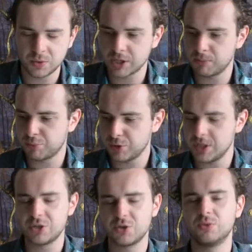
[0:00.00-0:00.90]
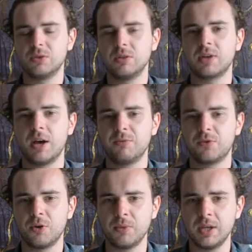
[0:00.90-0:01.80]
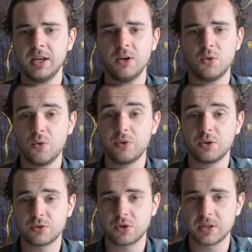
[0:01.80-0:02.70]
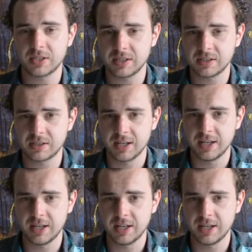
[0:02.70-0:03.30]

which I'm pretty sure will come from the autolysis